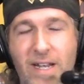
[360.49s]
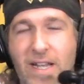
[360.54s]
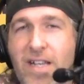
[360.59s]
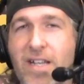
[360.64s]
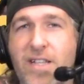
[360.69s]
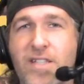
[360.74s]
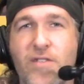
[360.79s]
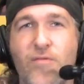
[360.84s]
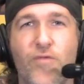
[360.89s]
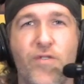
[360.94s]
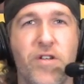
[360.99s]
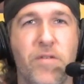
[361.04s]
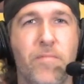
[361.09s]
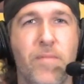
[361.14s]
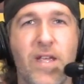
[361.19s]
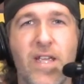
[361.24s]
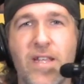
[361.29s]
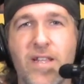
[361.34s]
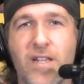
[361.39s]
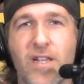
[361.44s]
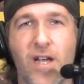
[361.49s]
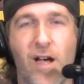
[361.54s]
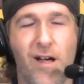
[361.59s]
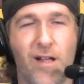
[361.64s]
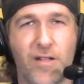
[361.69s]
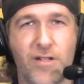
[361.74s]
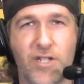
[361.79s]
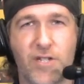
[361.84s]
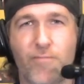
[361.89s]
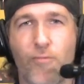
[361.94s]
He doesn't want to be the
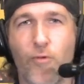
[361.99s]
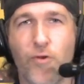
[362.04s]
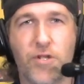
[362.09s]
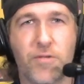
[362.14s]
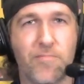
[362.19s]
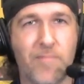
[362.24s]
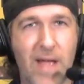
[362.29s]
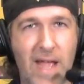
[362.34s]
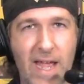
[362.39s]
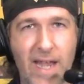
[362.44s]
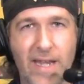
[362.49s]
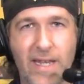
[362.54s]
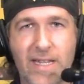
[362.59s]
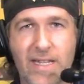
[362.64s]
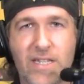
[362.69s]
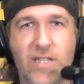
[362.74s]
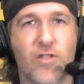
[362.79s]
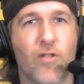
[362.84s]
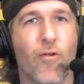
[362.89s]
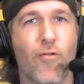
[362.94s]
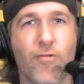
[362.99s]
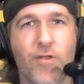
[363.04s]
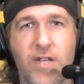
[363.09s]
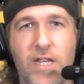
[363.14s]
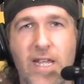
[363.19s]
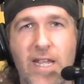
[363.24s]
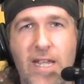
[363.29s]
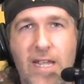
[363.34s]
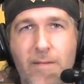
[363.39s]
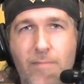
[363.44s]
college sports madness third
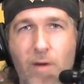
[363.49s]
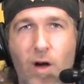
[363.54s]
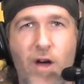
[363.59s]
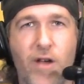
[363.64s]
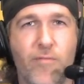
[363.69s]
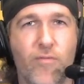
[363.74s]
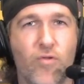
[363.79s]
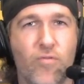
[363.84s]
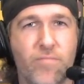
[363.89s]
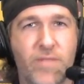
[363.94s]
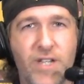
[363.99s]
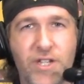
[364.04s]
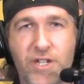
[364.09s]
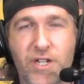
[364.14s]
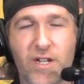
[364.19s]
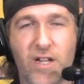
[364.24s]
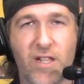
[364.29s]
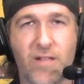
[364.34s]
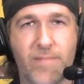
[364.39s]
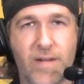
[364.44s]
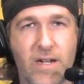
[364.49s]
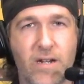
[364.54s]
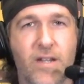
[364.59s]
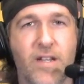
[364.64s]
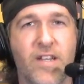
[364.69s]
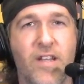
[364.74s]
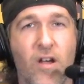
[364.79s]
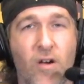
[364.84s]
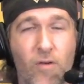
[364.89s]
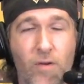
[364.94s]
team honorable mention All American.
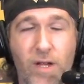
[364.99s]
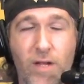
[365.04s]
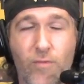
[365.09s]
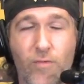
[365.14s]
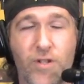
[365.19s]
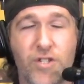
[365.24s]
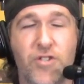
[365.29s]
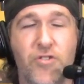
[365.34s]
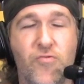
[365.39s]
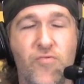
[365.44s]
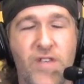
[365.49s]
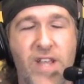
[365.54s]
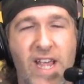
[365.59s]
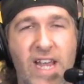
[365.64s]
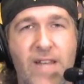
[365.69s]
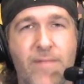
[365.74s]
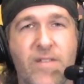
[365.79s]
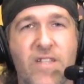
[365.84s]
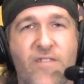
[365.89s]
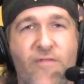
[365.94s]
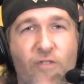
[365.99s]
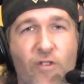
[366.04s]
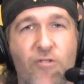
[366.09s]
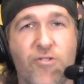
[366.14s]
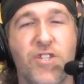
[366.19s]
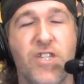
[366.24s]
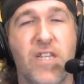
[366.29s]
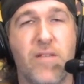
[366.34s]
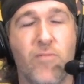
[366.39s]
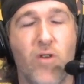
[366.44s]
No, he wants unanimous first
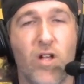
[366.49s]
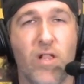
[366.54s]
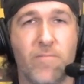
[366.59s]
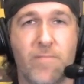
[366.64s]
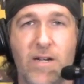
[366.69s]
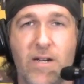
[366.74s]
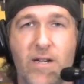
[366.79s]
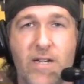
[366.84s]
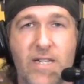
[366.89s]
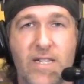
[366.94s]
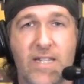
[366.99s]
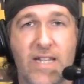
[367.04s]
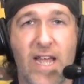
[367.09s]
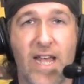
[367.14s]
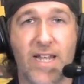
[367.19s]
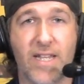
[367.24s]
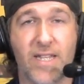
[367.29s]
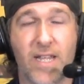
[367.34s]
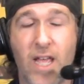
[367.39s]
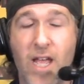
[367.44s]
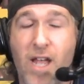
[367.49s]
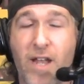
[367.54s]
team All American status.